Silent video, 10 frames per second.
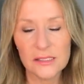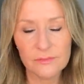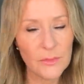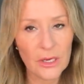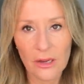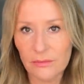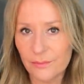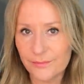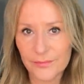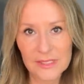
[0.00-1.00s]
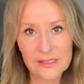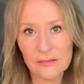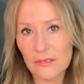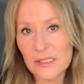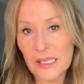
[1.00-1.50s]
you know,
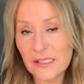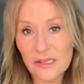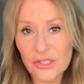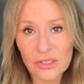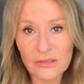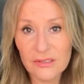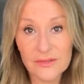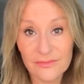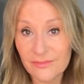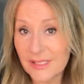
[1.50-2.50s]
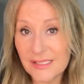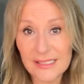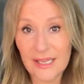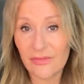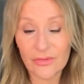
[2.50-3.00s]
SkinCeuticals. The
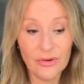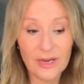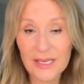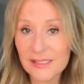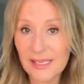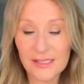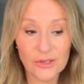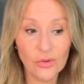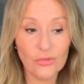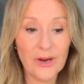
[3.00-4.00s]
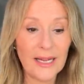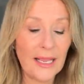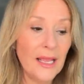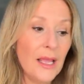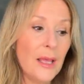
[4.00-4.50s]
C ferulic says it all
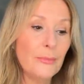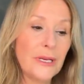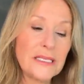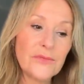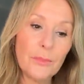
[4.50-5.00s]
really. But it's for